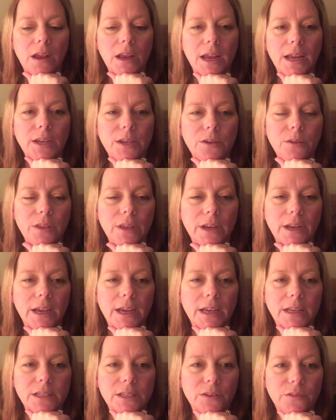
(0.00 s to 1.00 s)
I knew that I
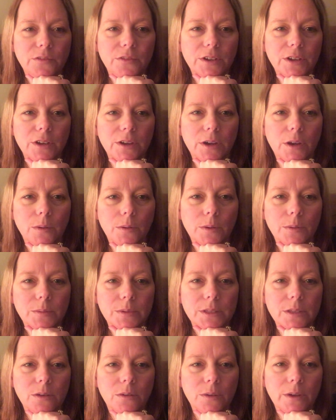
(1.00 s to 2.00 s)
had to figure out what
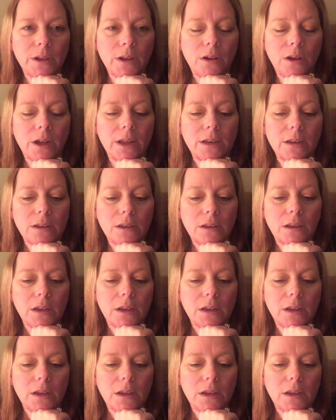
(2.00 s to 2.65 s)
was going on.